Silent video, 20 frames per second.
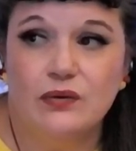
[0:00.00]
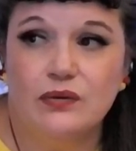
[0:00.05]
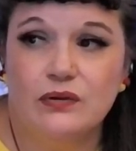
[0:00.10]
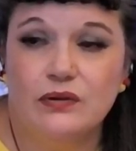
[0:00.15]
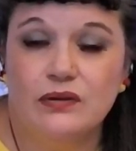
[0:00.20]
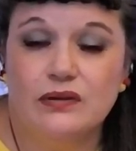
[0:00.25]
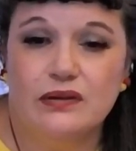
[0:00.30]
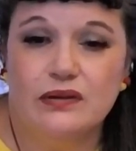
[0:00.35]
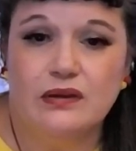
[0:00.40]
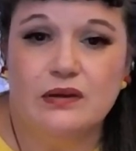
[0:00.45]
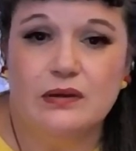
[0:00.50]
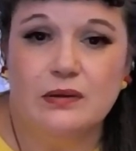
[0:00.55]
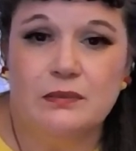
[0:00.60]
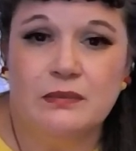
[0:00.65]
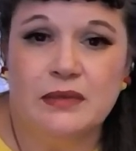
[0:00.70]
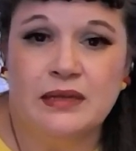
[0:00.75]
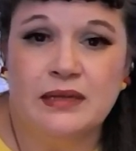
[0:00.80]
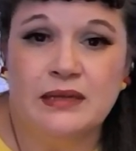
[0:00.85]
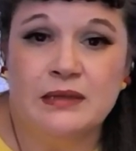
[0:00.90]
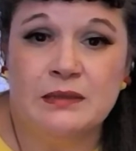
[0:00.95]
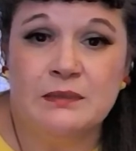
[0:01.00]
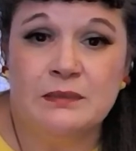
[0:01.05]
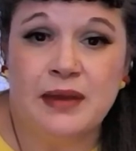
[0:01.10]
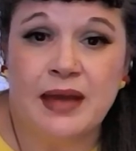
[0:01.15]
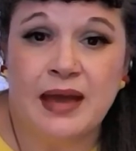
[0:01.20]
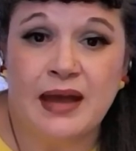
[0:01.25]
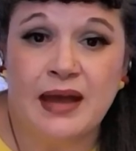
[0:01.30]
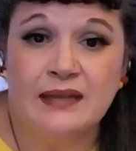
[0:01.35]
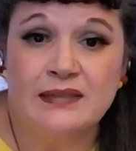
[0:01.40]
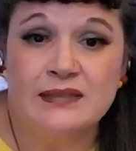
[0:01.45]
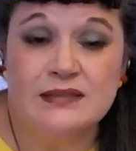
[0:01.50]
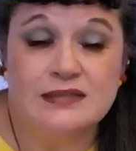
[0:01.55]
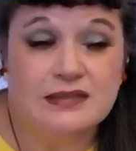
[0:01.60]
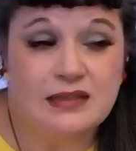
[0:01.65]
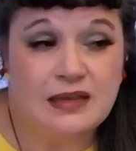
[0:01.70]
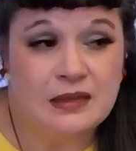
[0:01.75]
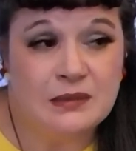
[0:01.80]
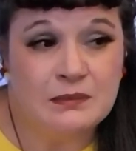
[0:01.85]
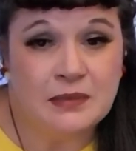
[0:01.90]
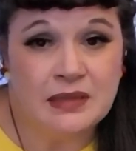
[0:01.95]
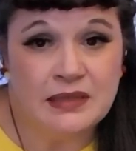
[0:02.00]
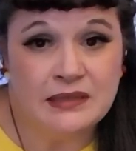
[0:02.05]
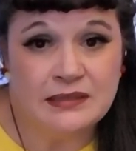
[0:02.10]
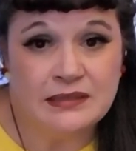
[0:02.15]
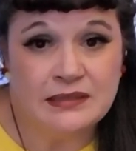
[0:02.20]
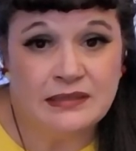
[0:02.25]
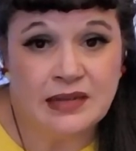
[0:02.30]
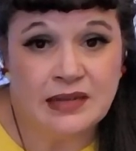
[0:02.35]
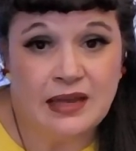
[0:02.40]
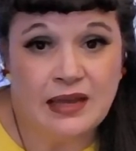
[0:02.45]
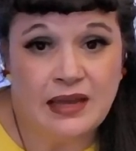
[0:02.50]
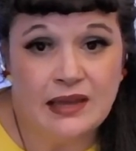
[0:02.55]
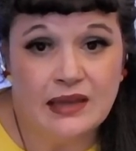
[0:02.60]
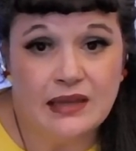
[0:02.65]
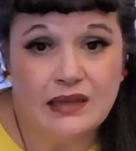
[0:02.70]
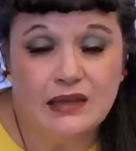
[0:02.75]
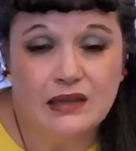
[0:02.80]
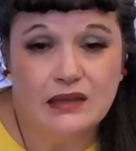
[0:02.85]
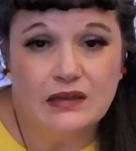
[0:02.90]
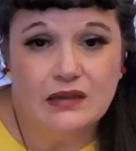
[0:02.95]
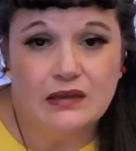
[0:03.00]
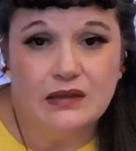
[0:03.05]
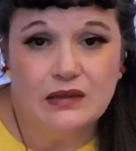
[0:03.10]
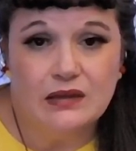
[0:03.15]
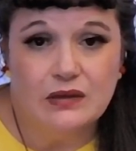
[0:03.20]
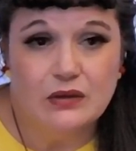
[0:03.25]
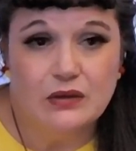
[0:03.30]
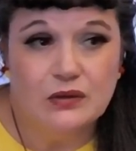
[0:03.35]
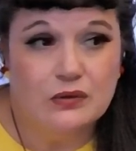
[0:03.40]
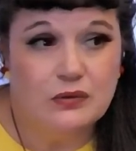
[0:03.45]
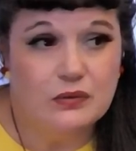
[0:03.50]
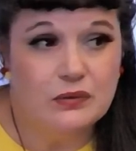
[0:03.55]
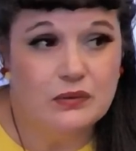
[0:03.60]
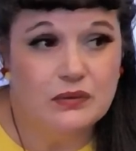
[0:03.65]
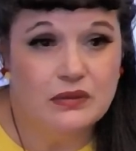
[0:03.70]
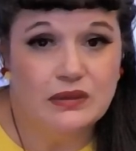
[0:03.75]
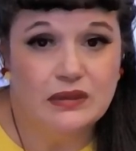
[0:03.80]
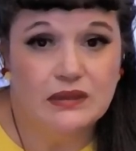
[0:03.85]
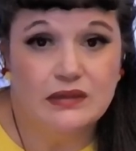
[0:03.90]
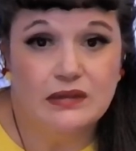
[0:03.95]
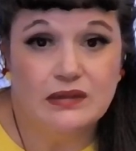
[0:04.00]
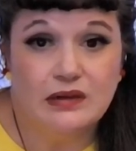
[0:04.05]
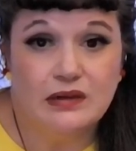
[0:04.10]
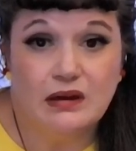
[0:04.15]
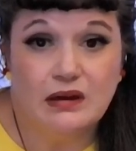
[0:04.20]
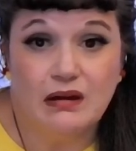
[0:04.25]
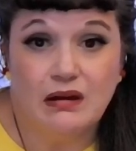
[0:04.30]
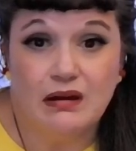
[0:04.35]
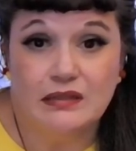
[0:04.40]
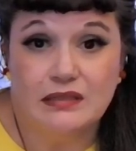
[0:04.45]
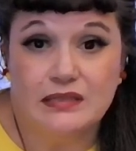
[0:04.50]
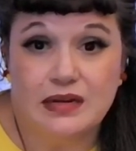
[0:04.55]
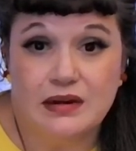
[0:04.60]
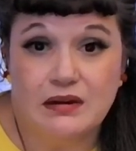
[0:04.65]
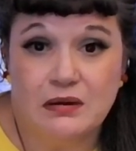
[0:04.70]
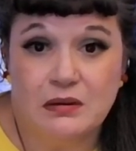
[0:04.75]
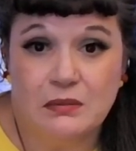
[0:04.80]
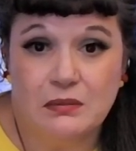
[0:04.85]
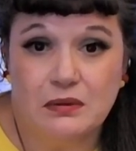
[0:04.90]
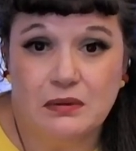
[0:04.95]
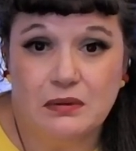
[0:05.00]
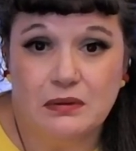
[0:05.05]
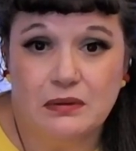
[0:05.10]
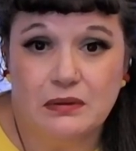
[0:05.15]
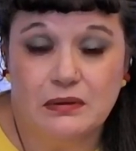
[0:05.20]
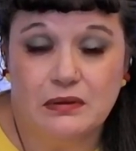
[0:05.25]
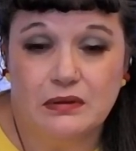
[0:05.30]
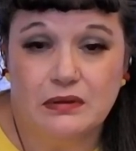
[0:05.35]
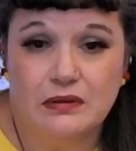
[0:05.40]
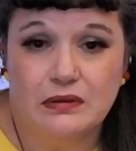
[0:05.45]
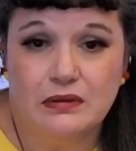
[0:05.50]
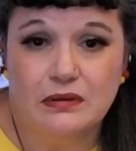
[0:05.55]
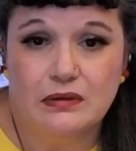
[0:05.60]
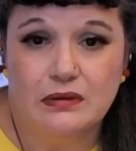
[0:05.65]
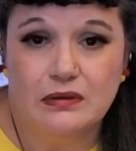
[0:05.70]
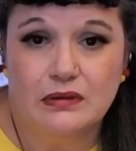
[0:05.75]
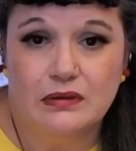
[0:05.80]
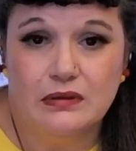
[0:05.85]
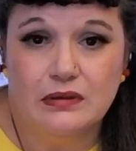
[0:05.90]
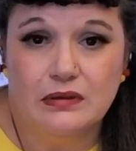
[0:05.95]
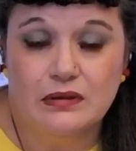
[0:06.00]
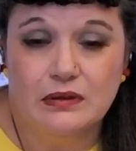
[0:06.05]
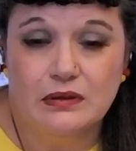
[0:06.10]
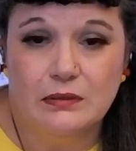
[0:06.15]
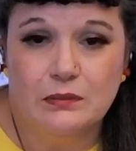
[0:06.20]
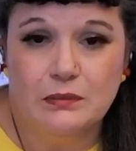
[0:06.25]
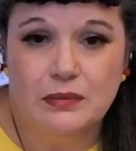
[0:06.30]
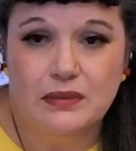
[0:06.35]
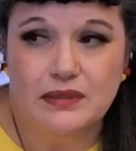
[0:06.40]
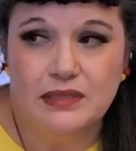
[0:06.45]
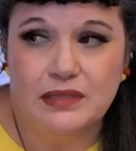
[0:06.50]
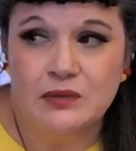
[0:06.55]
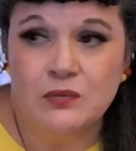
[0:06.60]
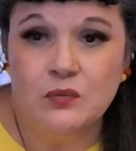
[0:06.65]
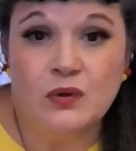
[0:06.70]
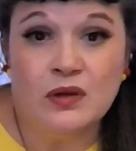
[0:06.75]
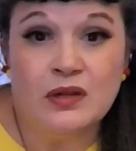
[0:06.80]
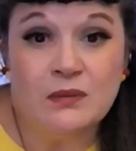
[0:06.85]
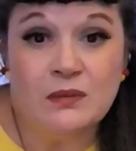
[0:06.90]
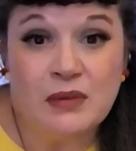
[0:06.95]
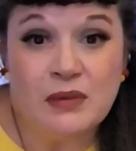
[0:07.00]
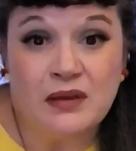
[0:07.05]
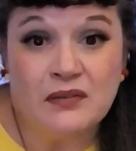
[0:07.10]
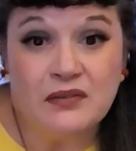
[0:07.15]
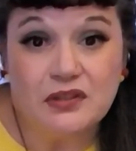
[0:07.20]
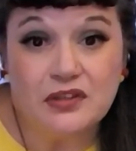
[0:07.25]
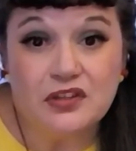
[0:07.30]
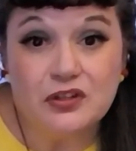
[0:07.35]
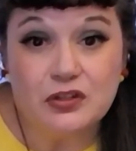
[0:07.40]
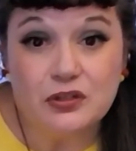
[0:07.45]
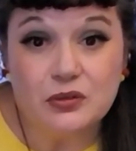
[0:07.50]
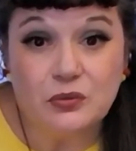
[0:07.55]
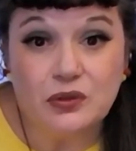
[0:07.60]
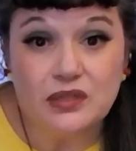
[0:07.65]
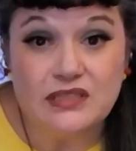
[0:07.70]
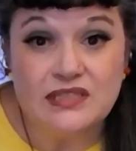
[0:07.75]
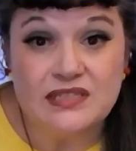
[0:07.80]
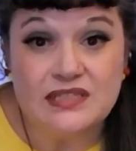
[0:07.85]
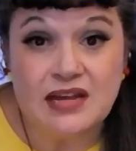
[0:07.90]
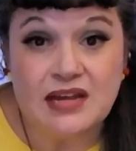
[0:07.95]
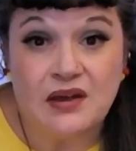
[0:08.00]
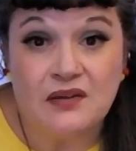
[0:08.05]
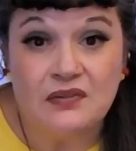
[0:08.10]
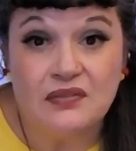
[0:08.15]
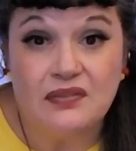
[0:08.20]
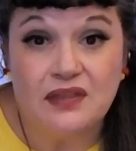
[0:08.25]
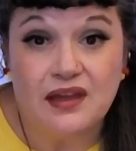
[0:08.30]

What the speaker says: there are men in the past and men today who are terrible. But then what about the good ones out there?